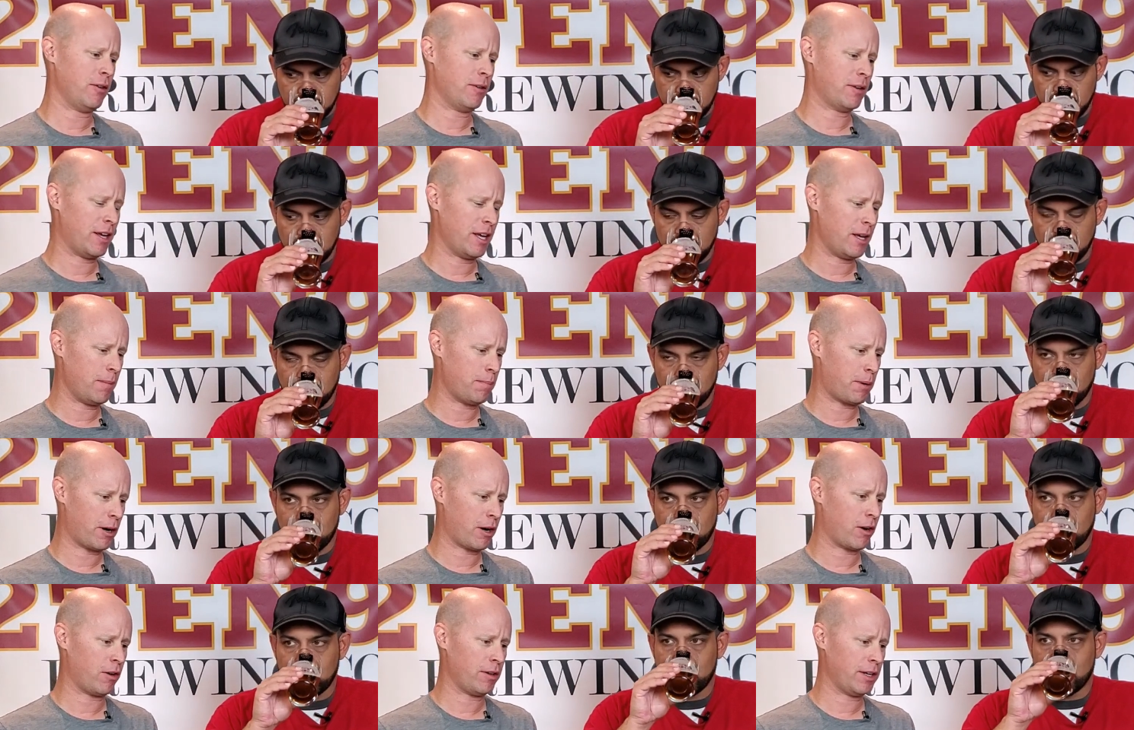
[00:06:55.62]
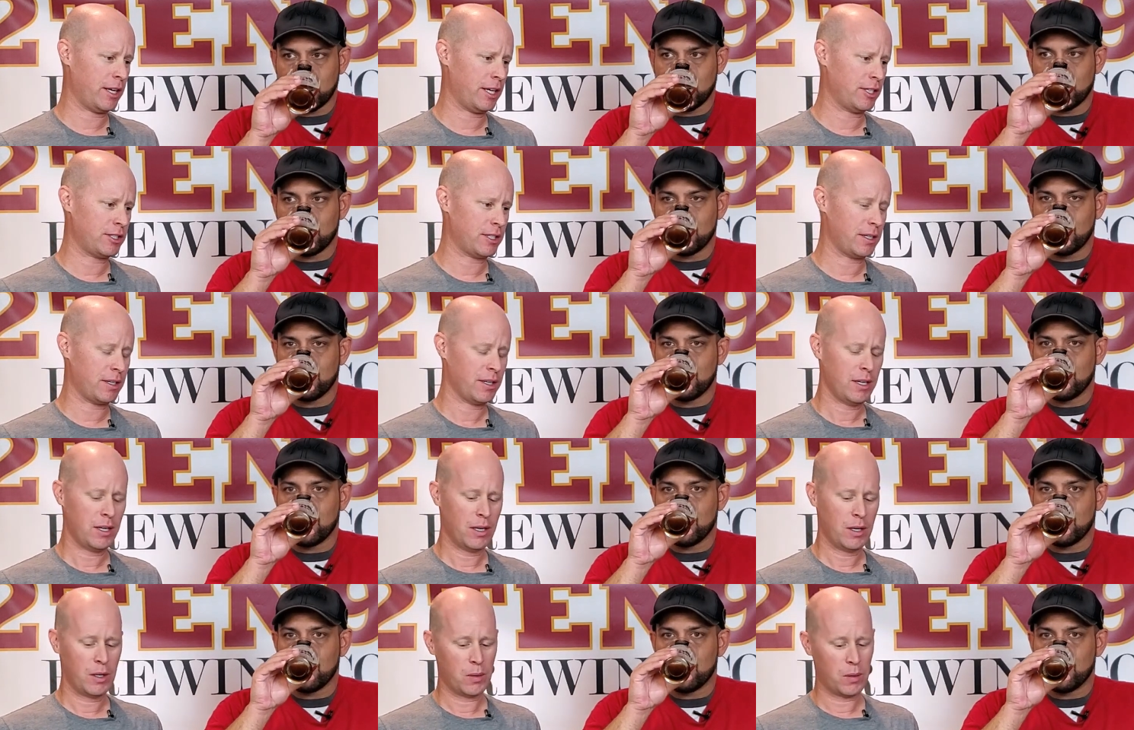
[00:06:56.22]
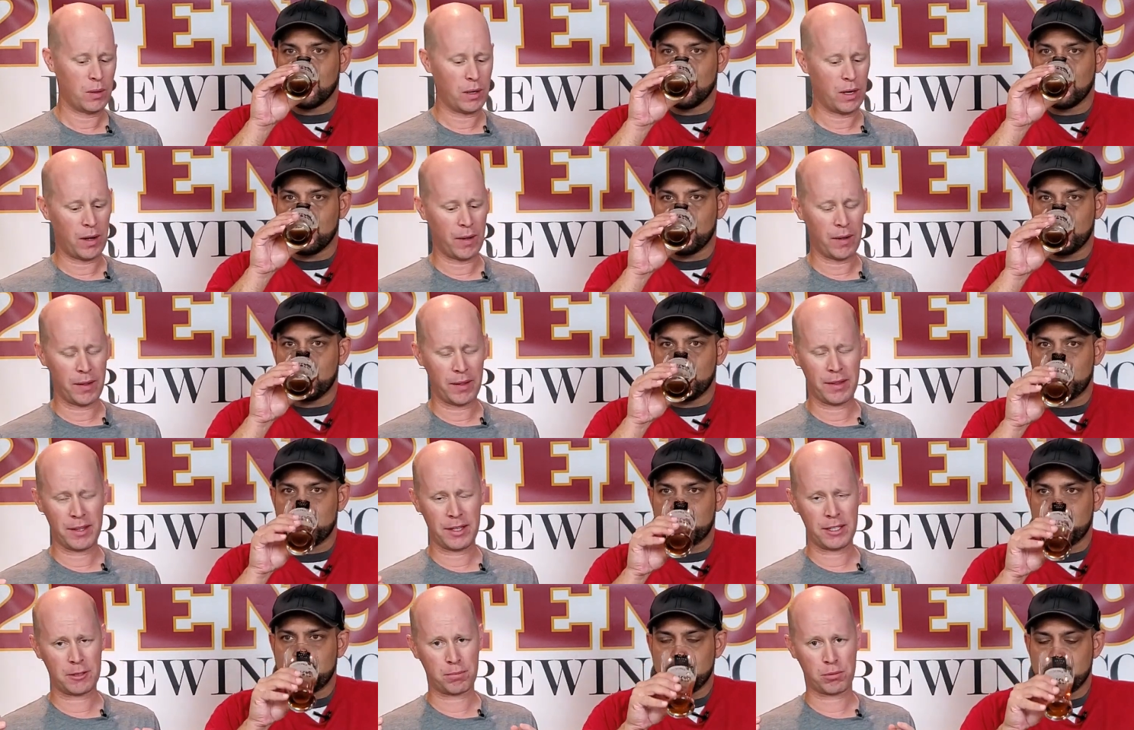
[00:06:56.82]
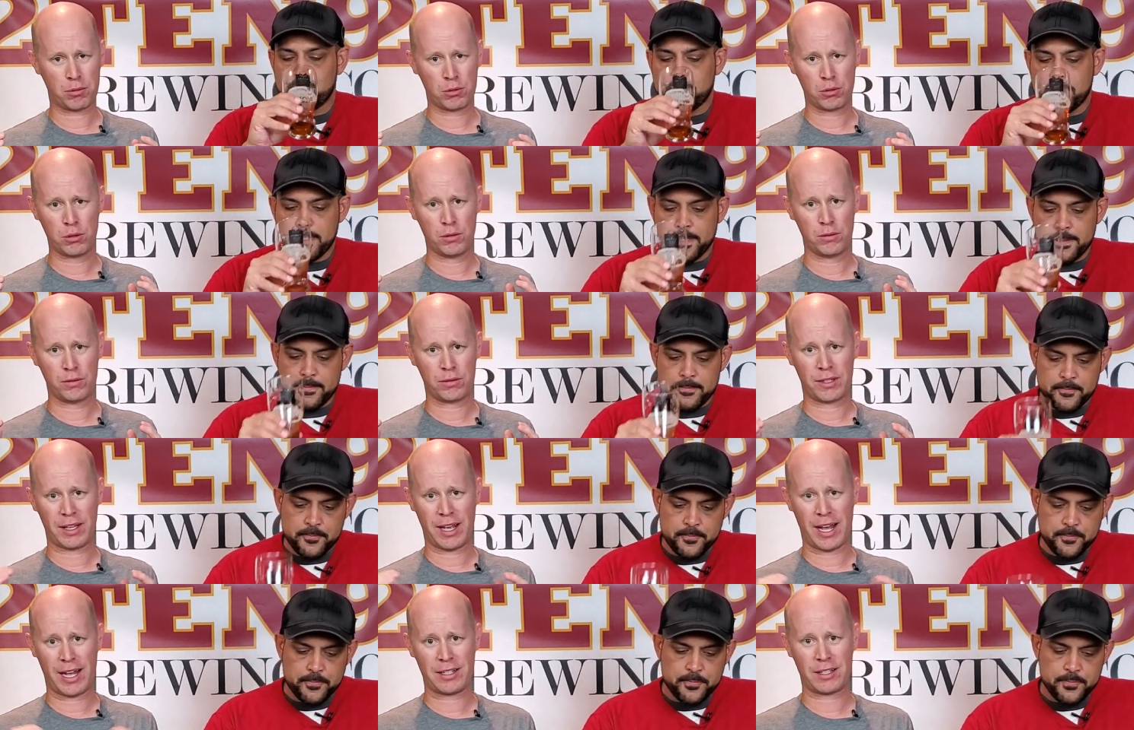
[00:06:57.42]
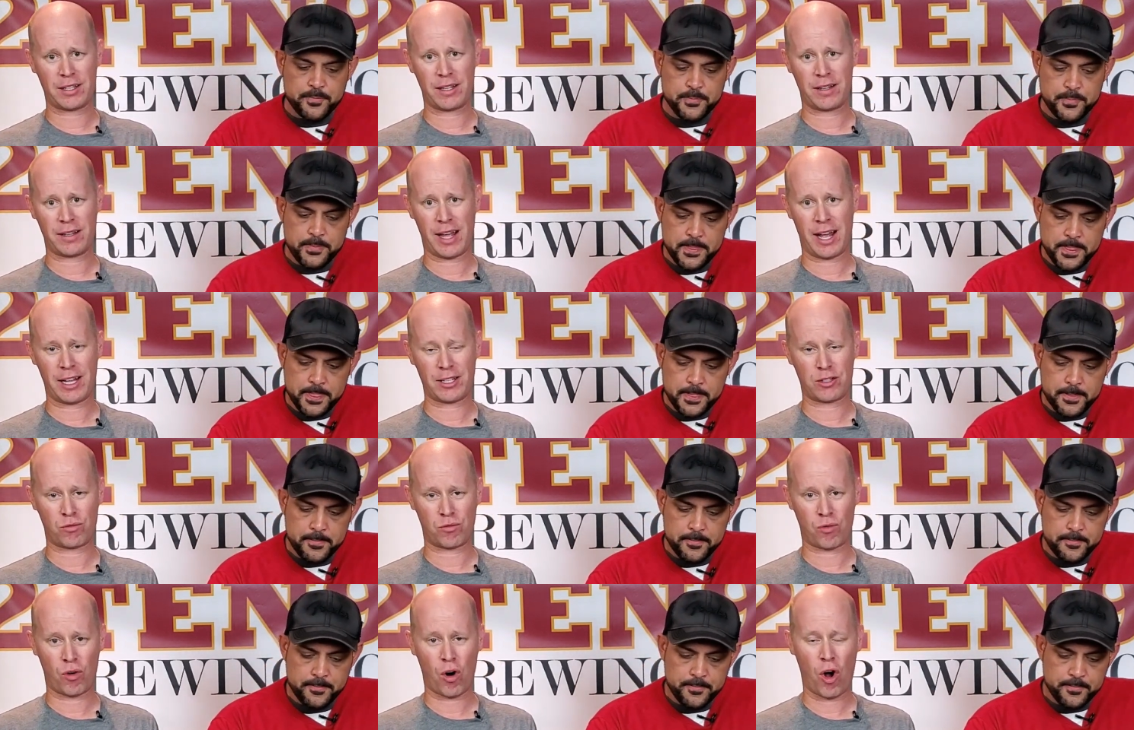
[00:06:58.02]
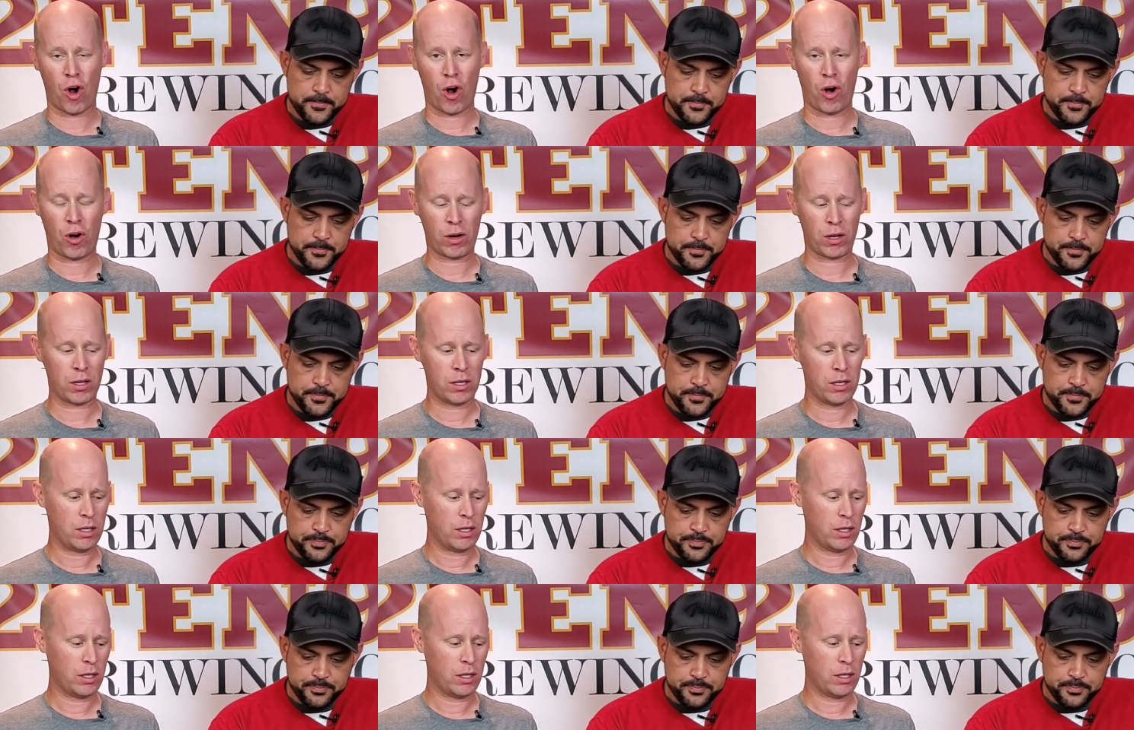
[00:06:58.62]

Speaker 1: you can't barrel age it." Well, this proves that that's wrong.